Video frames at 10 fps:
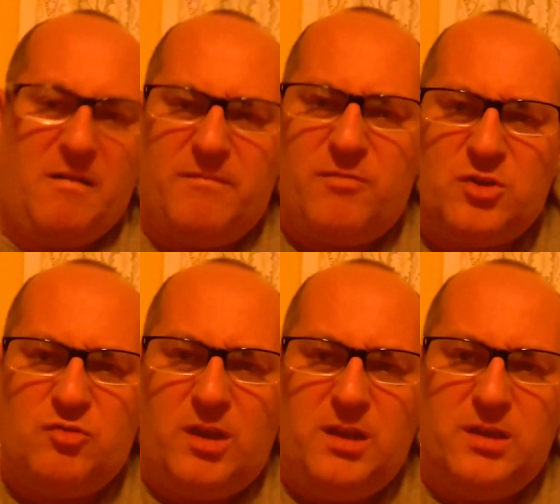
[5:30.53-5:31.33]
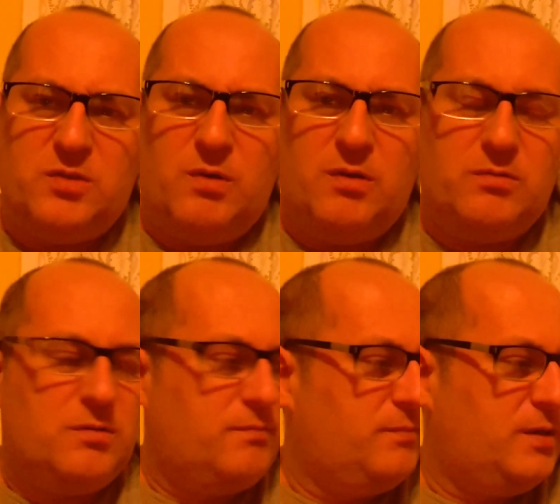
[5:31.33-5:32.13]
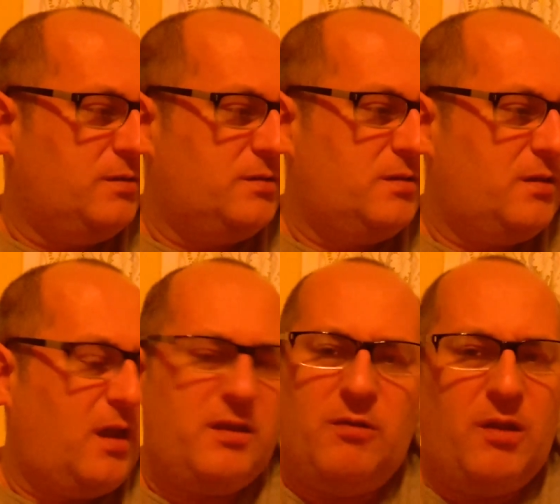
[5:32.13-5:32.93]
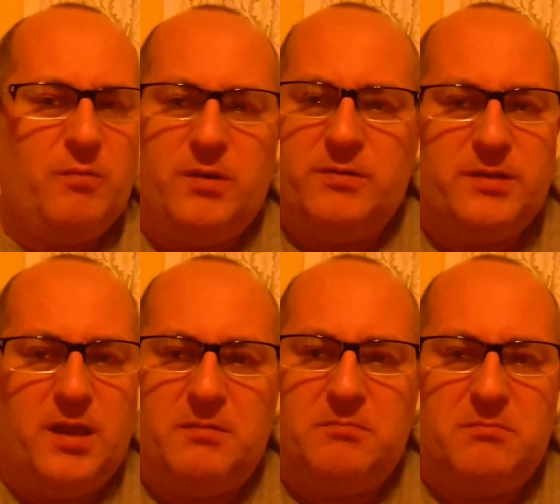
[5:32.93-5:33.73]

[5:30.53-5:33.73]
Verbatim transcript: Frustrating as well because I don't like Windows 10.